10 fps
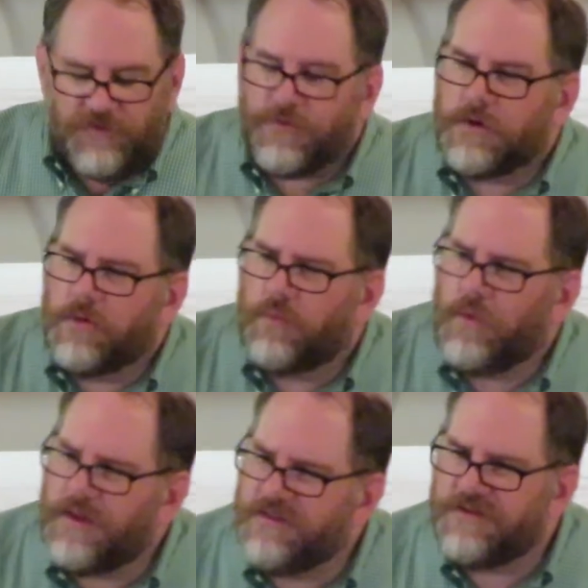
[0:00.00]
If we're going to
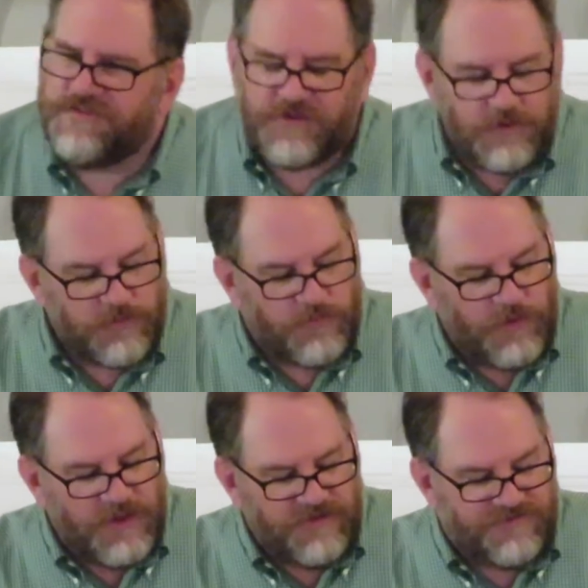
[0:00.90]
run this here
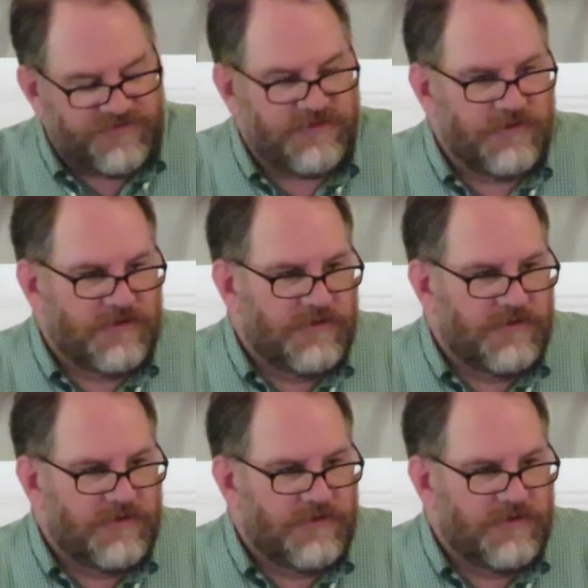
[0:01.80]
race,